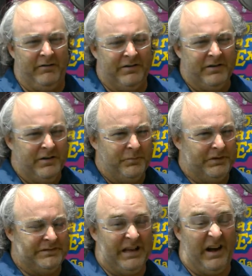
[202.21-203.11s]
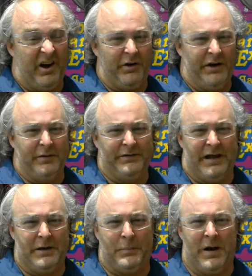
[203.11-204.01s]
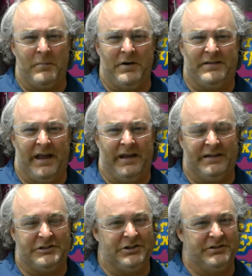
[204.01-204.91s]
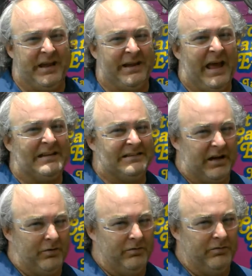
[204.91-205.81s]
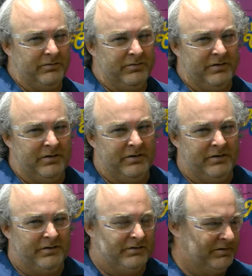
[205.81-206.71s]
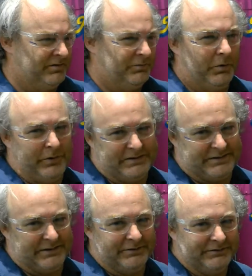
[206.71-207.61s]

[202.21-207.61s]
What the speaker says: Depending how all the air is out of the primary tank, it shouldn't take as long. But we'll see.